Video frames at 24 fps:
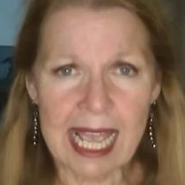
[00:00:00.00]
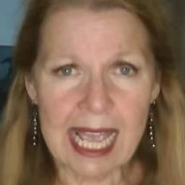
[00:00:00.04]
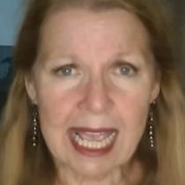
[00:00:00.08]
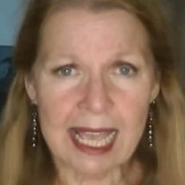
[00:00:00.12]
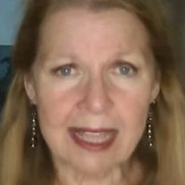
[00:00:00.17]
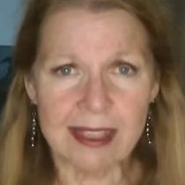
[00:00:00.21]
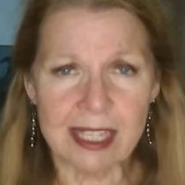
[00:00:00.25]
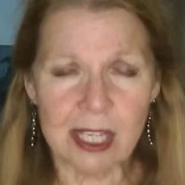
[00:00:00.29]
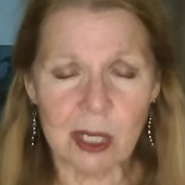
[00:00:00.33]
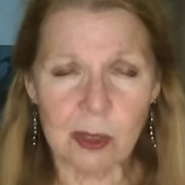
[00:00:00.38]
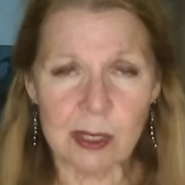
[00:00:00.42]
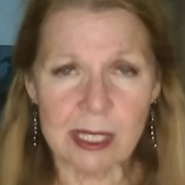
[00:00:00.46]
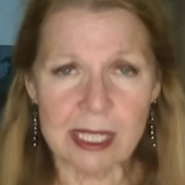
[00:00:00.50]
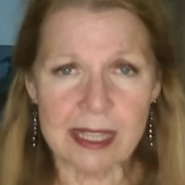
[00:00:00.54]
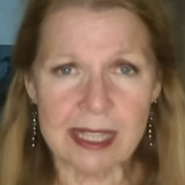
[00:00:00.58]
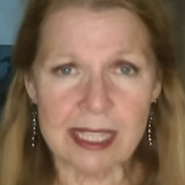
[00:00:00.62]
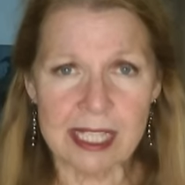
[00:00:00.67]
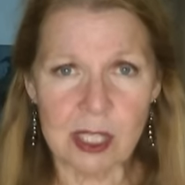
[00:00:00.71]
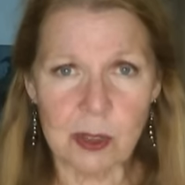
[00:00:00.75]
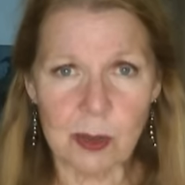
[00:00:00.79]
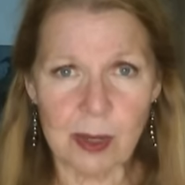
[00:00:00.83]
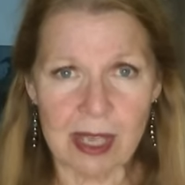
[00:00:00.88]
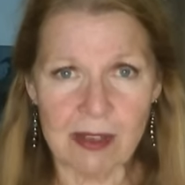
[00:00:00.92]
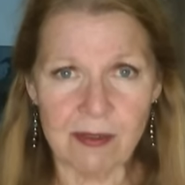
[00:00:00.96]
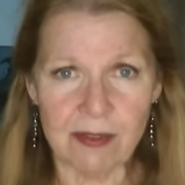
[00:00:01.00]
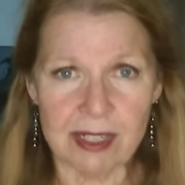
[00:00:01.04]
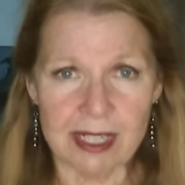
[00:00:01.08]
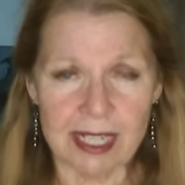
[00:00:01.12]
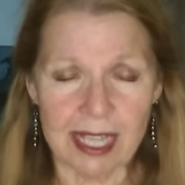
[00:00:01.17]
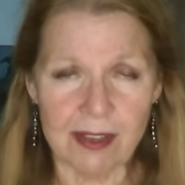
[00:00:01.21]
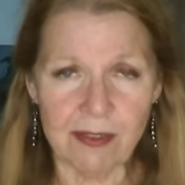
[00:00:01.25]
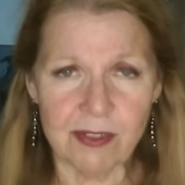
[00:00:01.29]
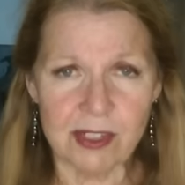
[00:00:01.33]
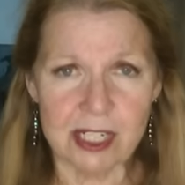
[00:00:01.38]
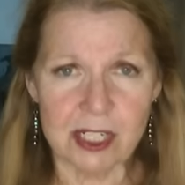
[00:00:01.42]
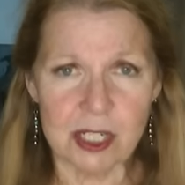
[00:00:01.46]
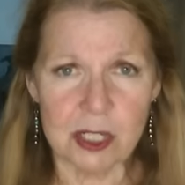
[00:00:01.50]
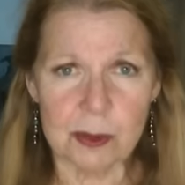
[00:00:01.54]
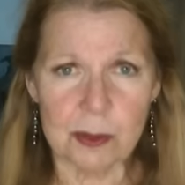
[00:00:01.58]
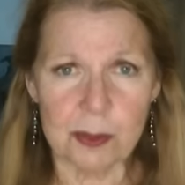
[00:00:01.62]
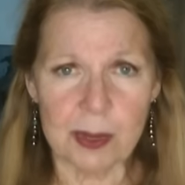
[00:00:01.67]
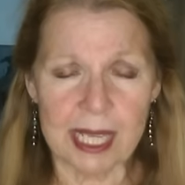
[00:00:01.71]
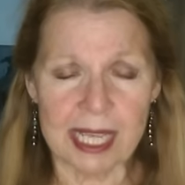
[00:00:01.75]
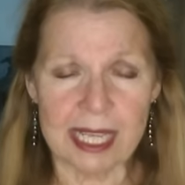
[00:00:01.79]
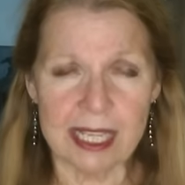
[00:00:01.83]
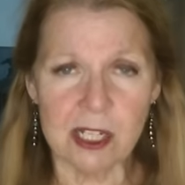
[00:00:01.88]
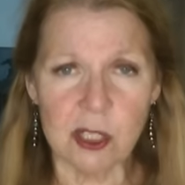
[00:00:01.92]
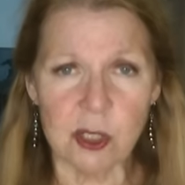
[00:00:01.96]
and the only thing you have left in your
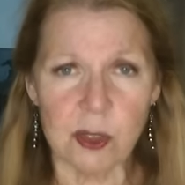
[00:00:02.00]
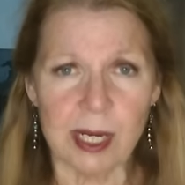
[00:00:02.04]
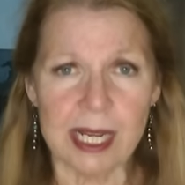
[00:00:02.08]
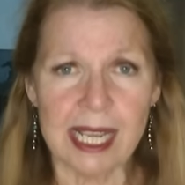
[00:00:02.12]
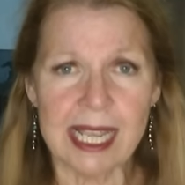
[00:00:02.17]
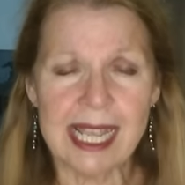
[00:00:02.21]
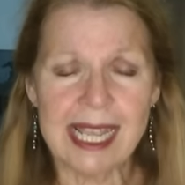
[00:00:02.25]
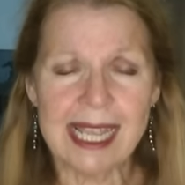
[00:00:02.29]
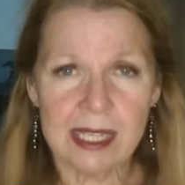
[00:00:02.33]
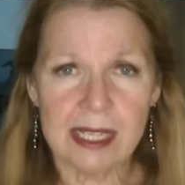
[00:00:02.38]
pantry